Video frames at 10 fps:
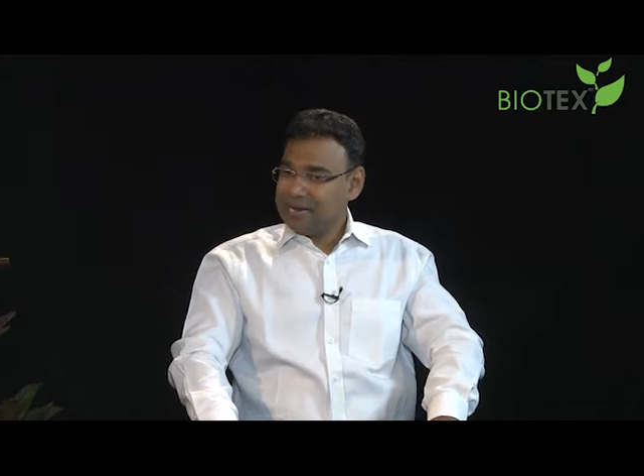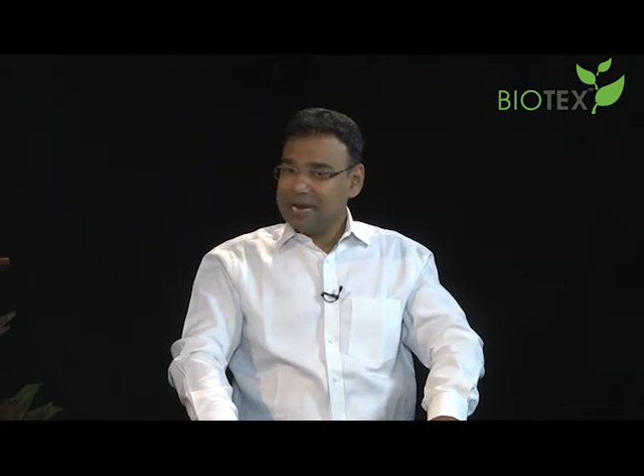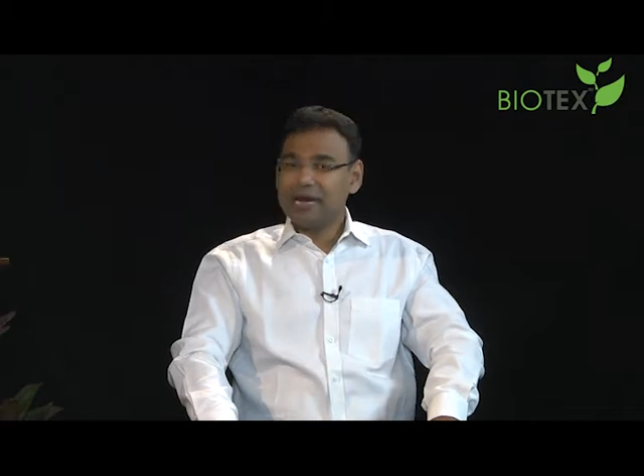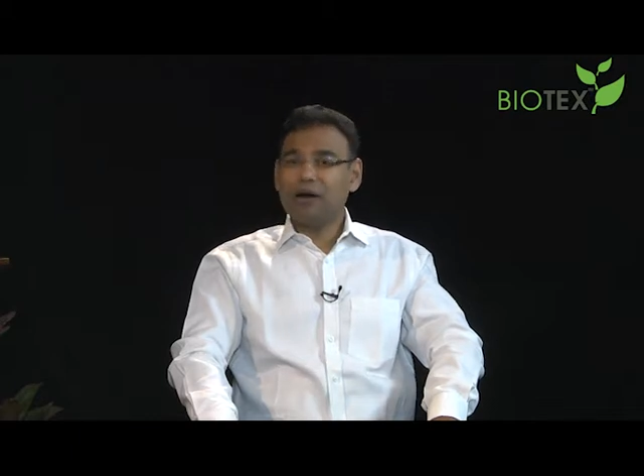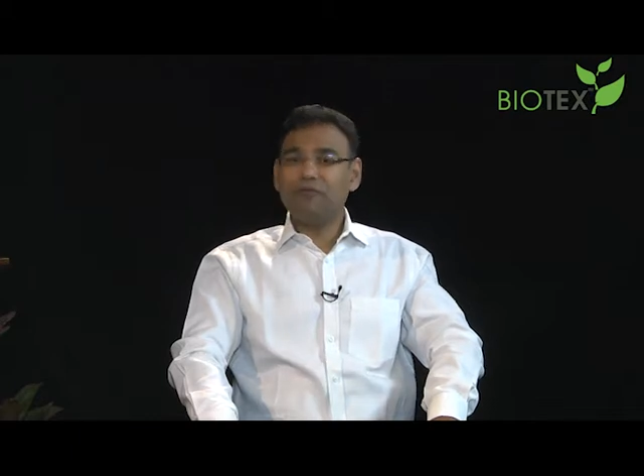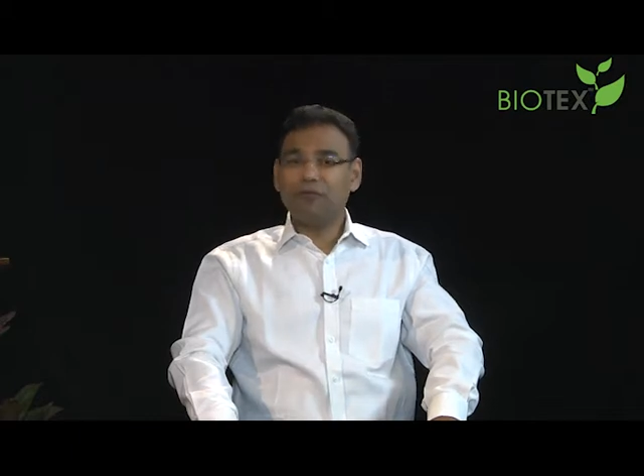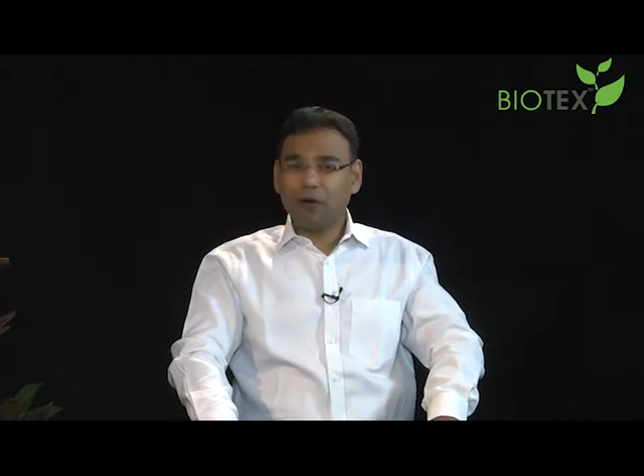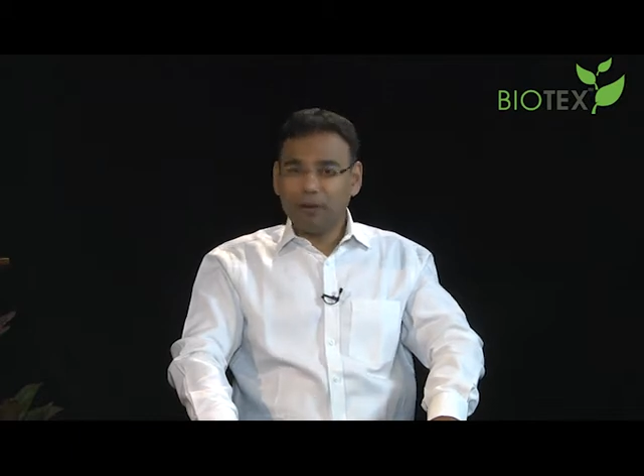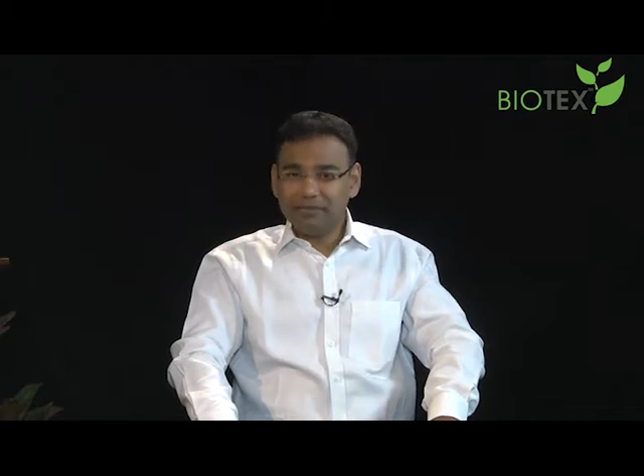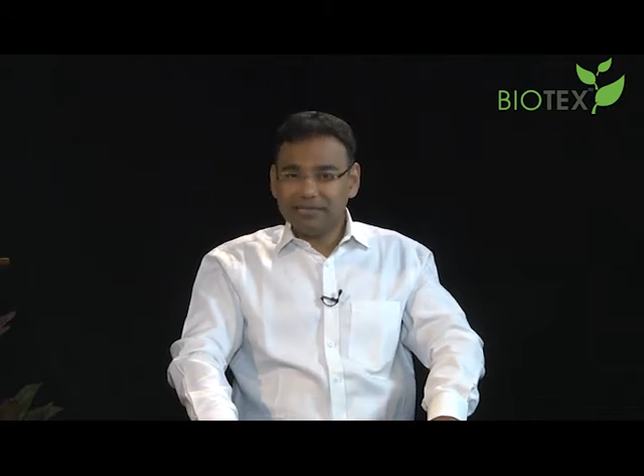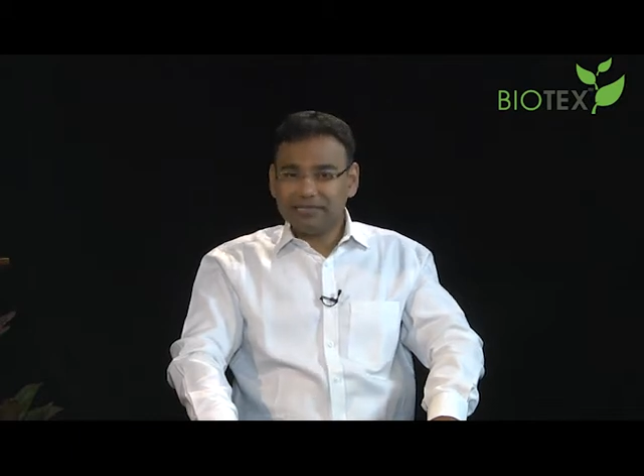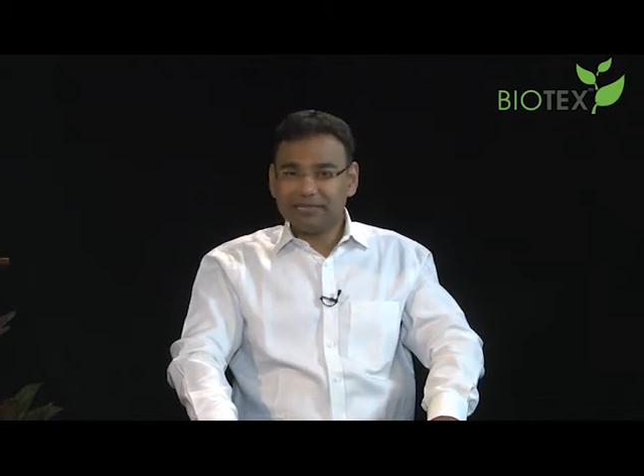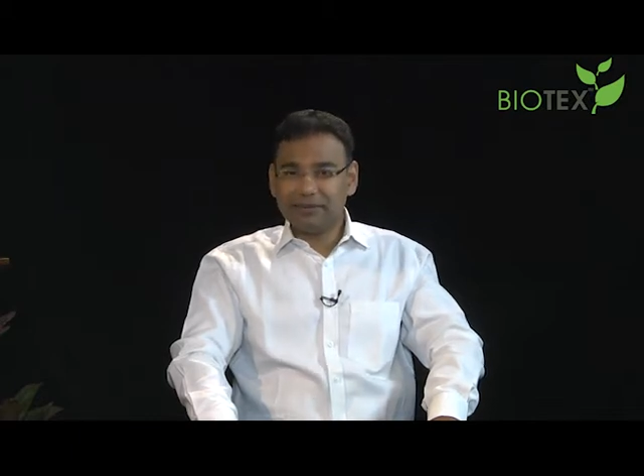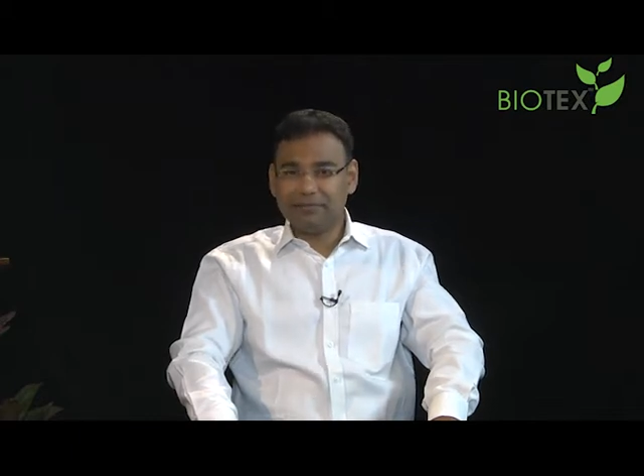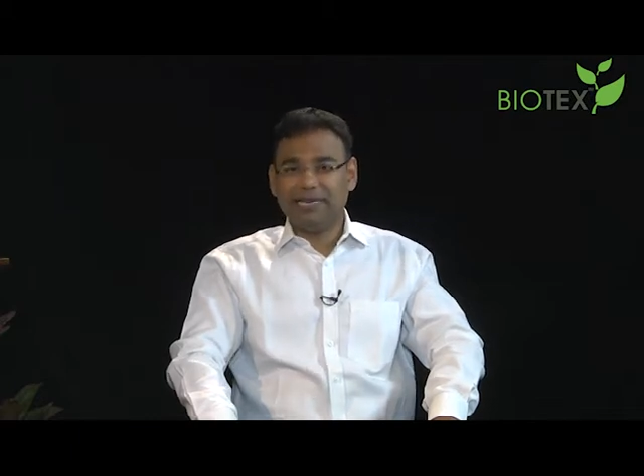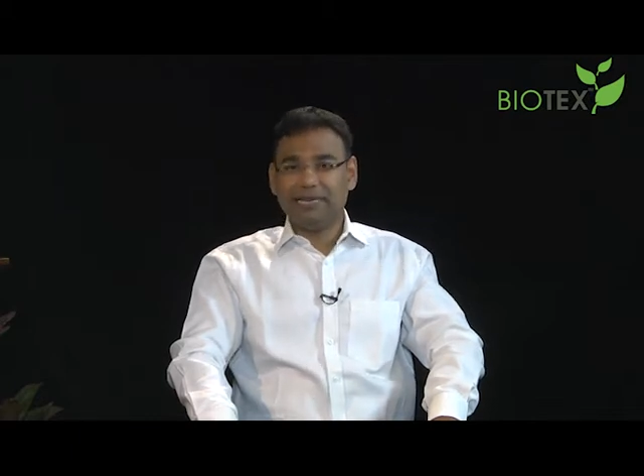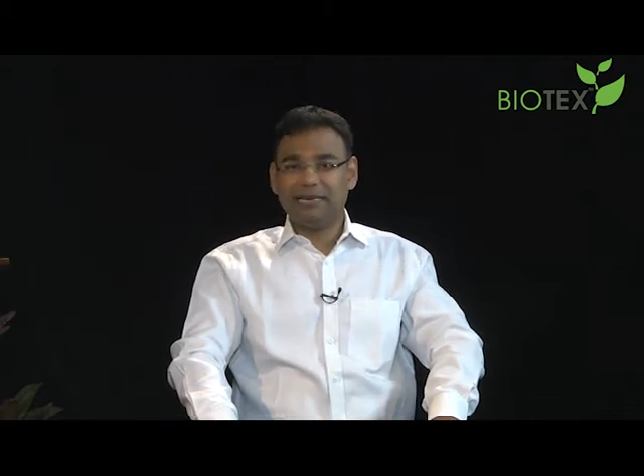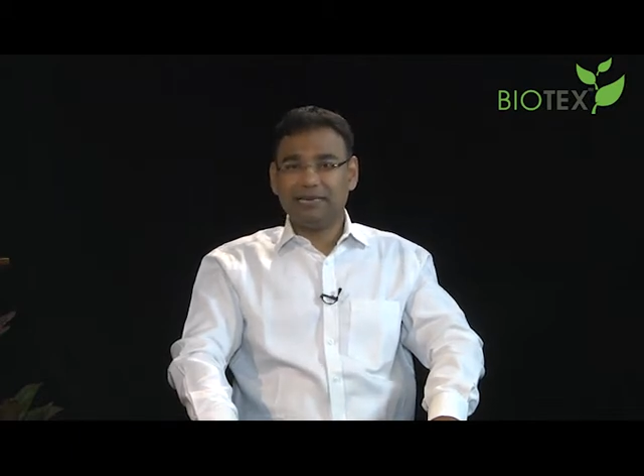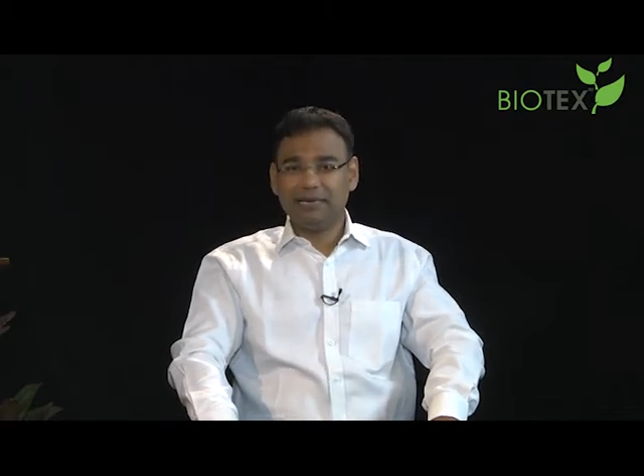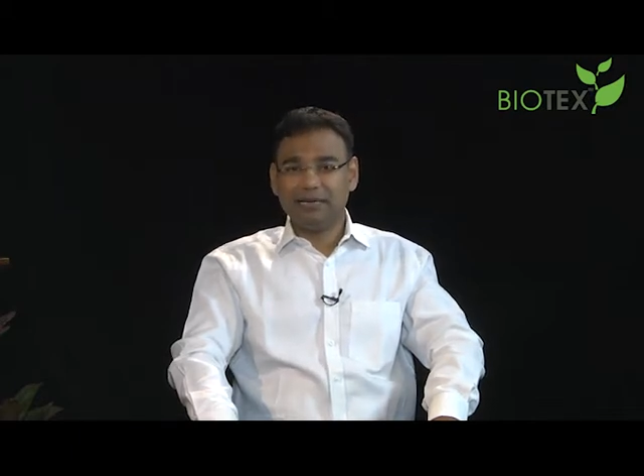Now from this turmeric,
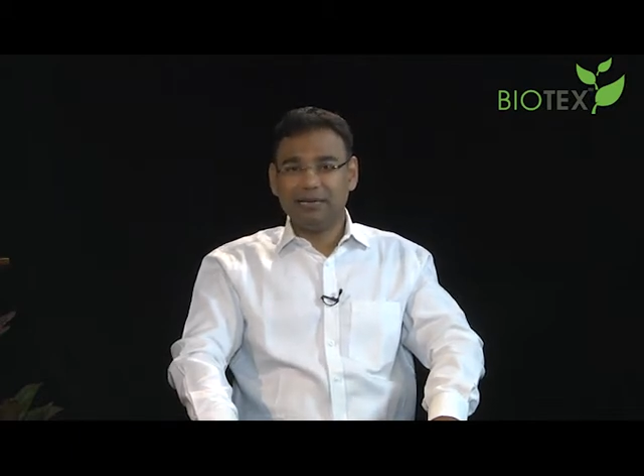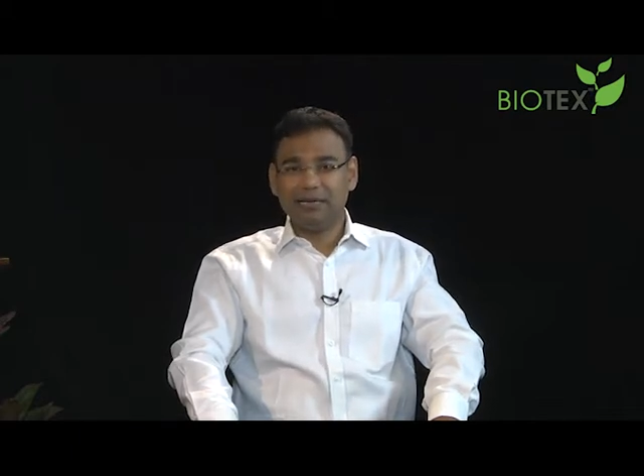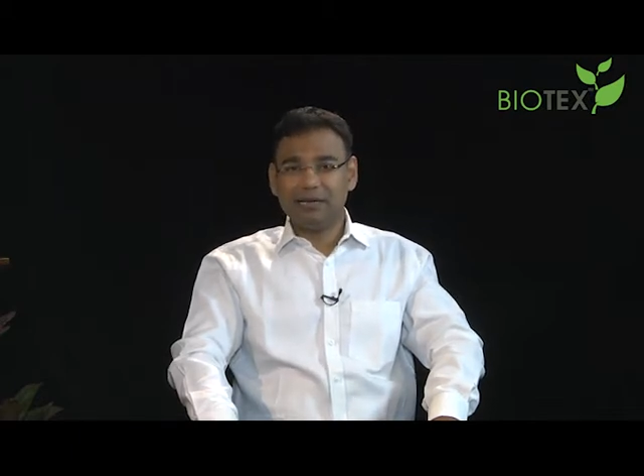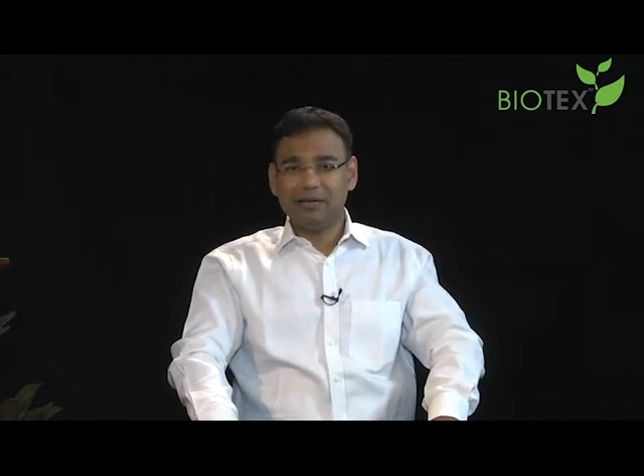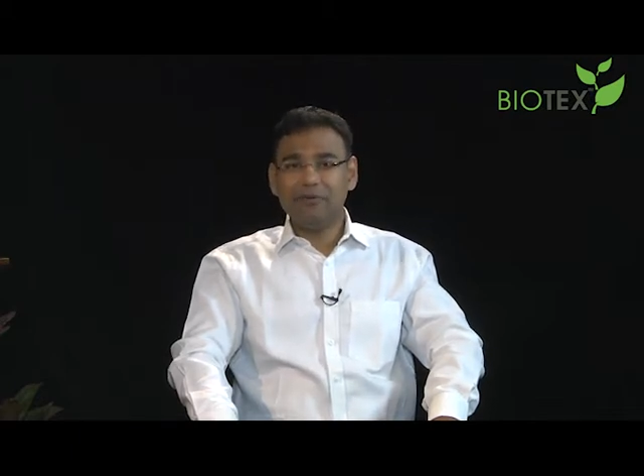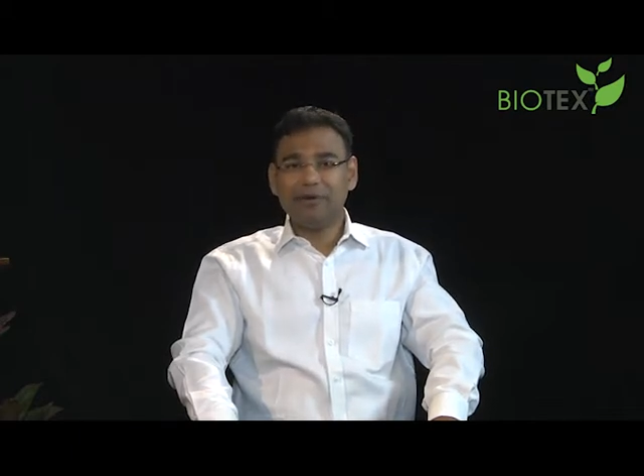you